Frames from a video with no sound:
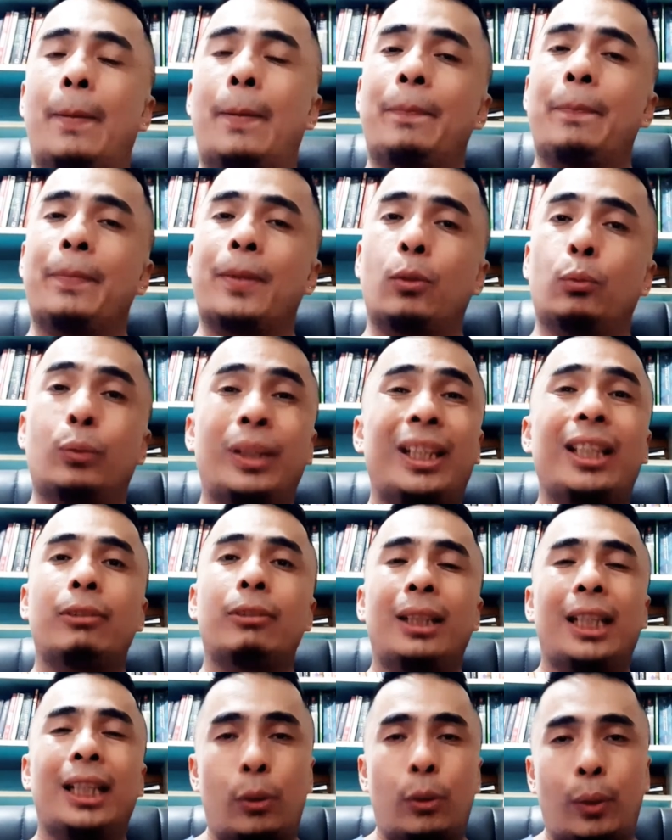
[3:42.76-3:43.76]
really
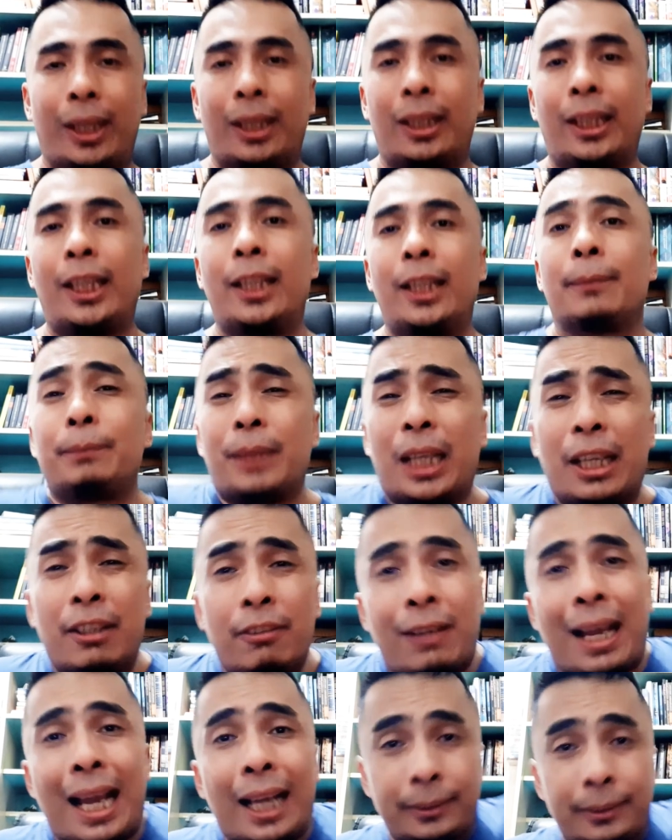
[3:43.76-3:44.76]
really quickly. In
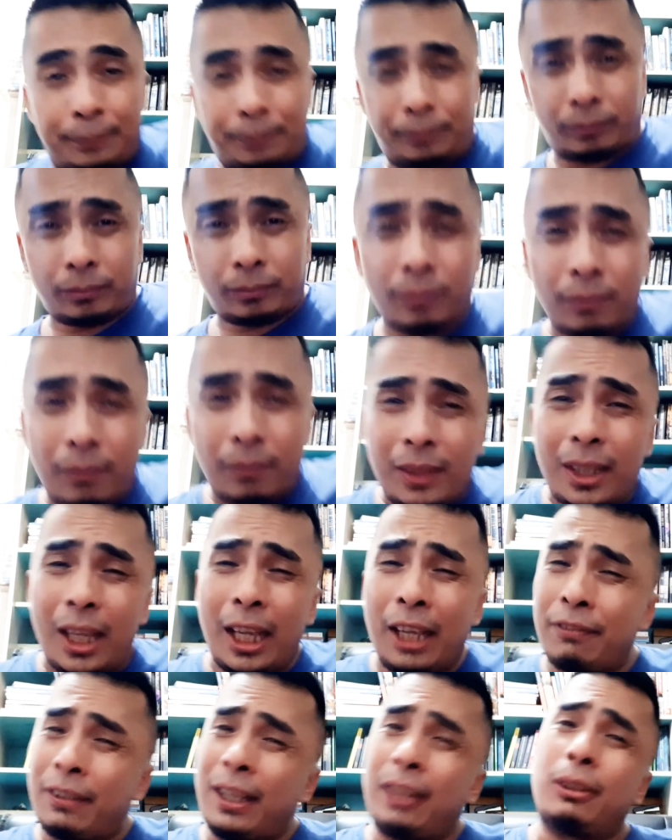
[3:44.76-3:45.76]
fact,
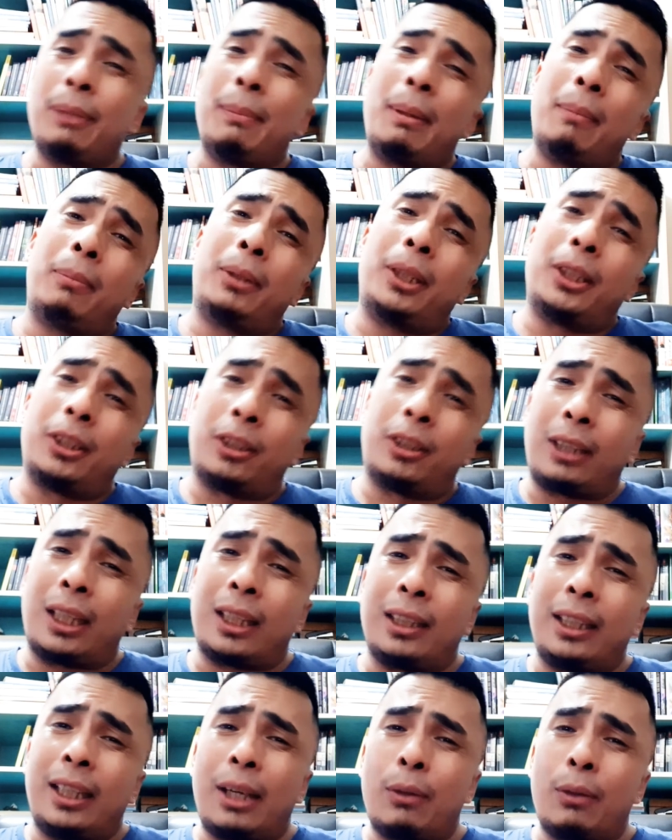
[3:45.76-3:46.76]
if I remember it
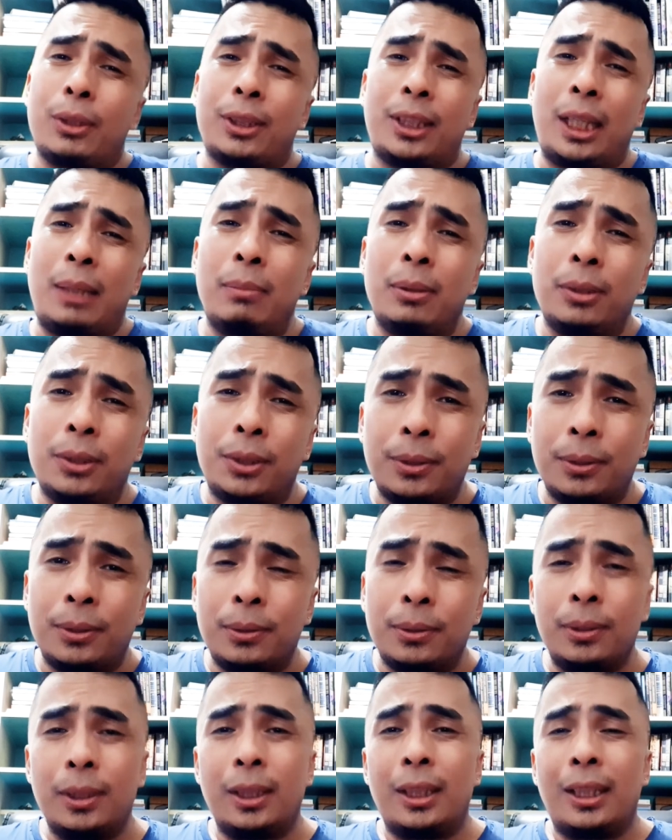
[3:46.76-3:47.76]
correctly, I was able
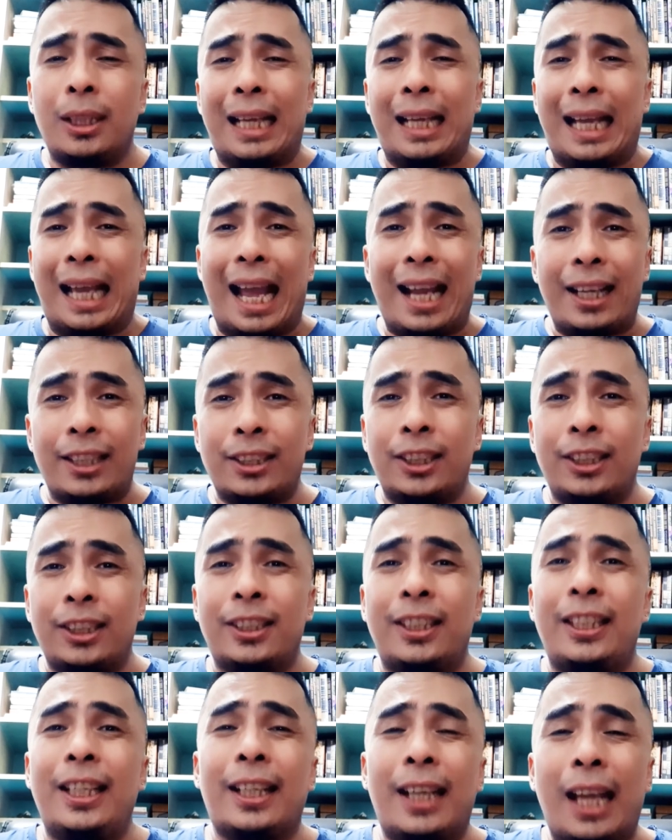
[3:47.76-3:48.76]
to access
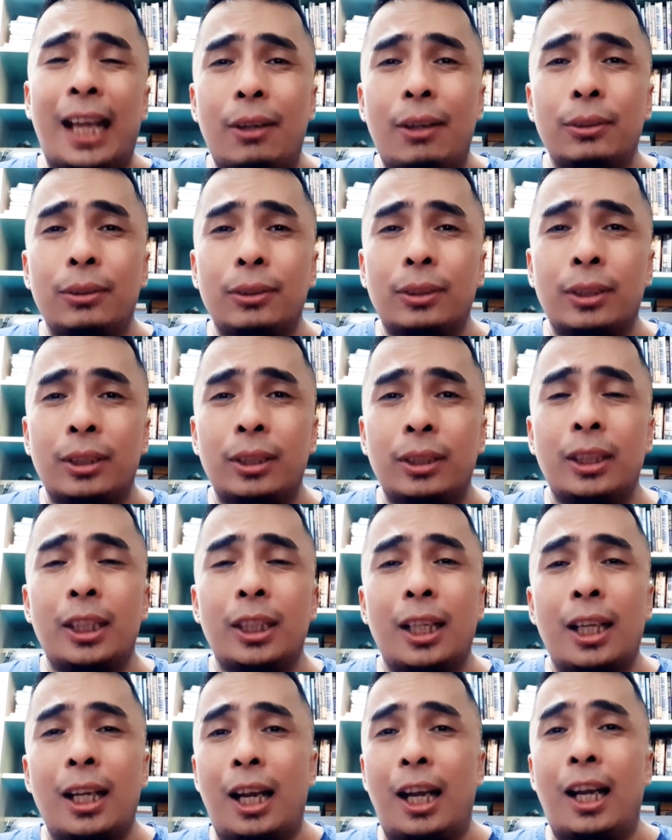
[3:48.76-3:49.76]
the account
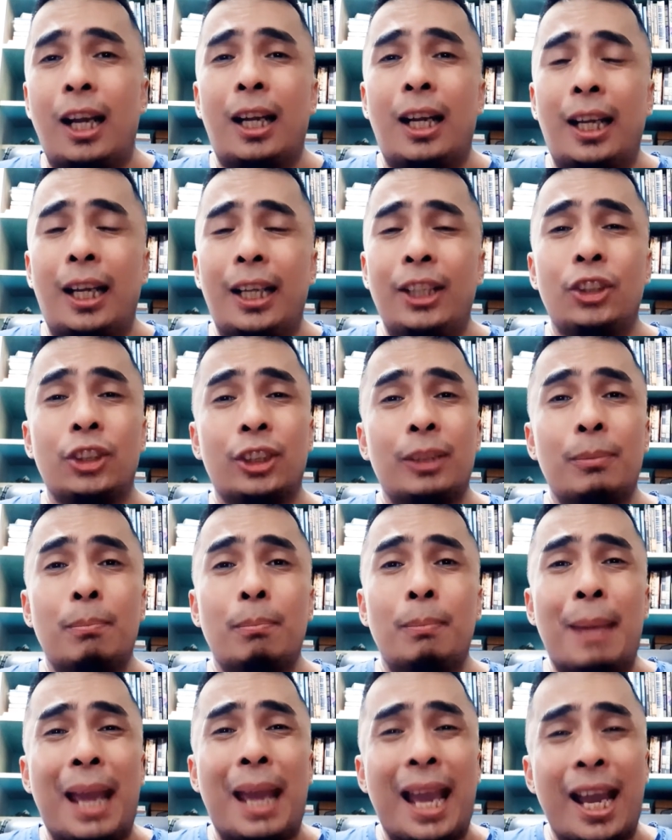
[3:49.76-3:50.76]
in just a
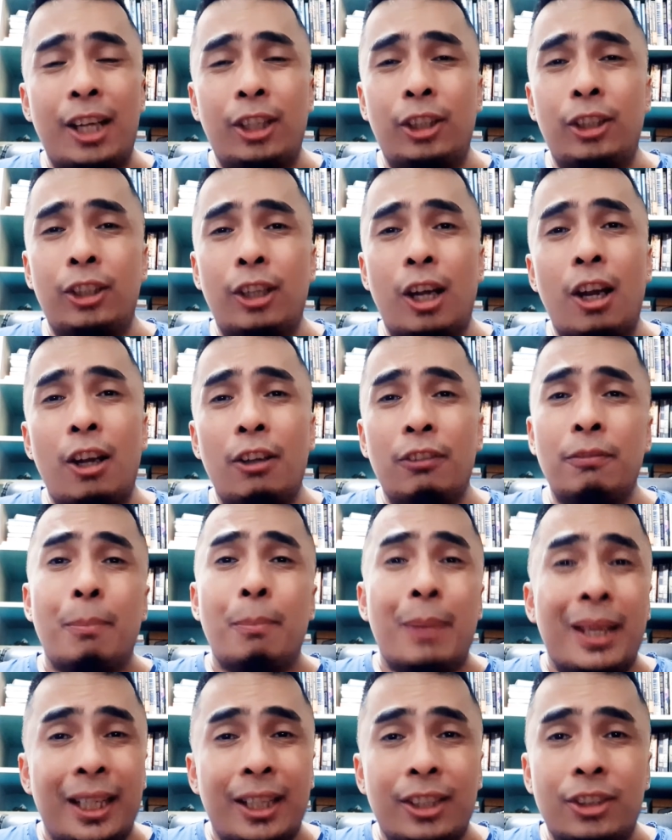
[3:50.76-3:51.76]
matter of
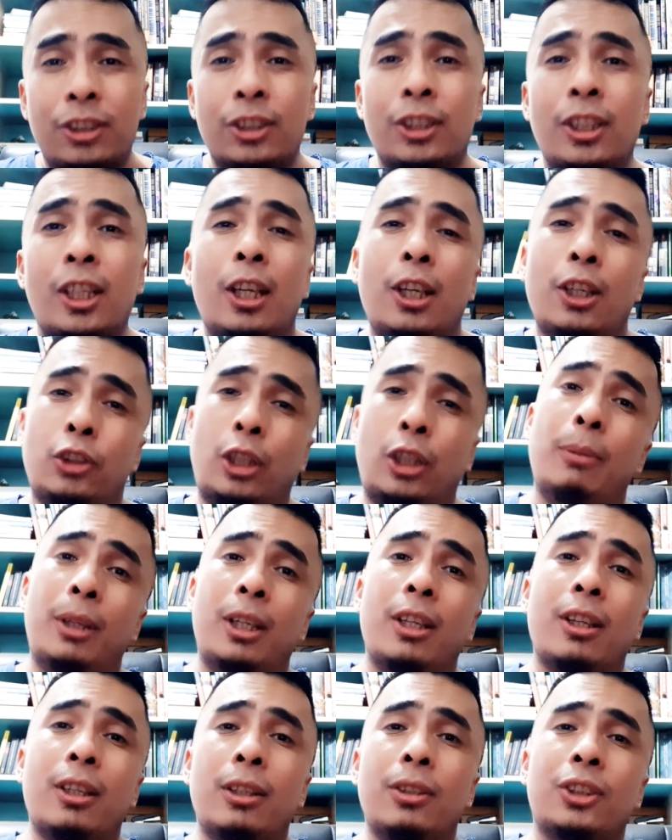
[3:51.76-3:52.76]
minutes. So I'm one
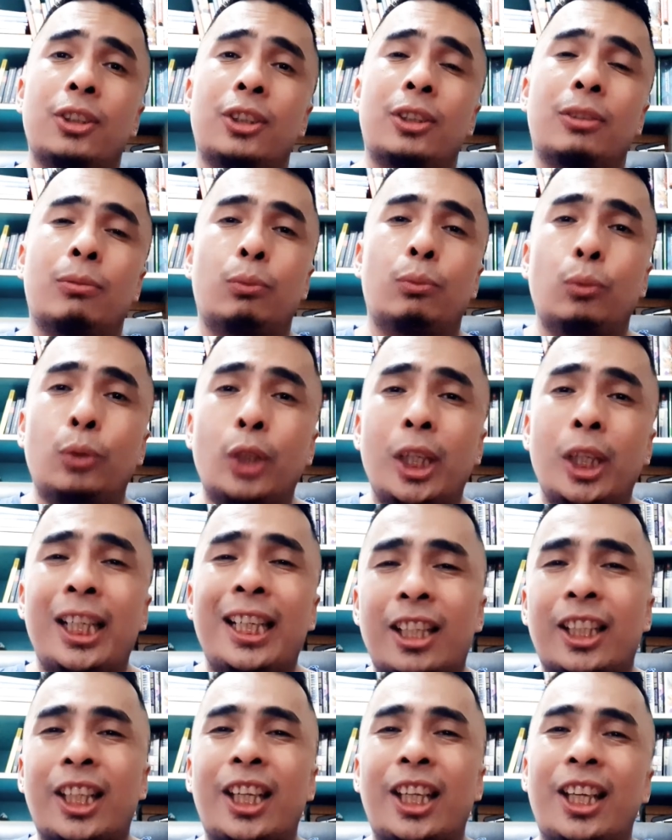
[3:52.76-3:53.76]
of those really
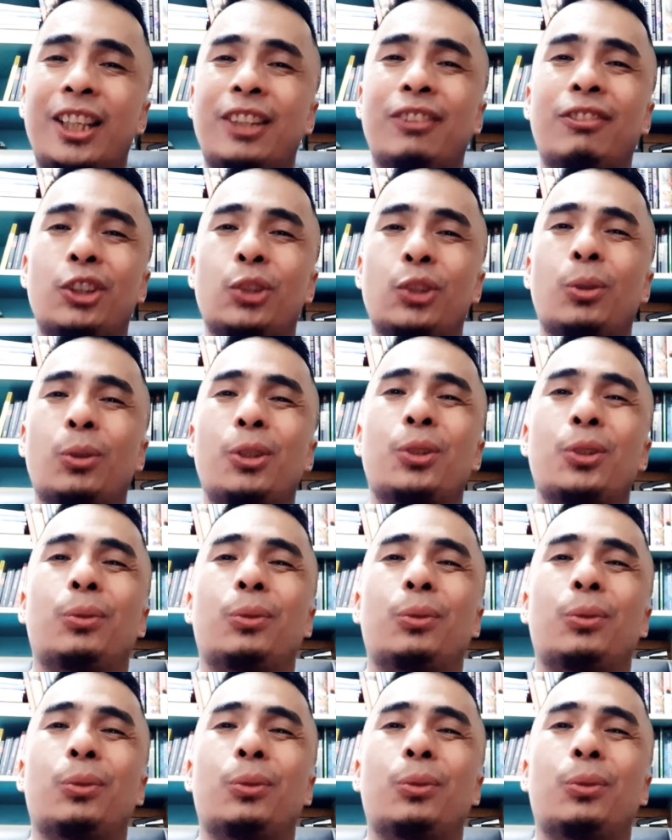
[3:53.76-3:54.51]
lucky individuals who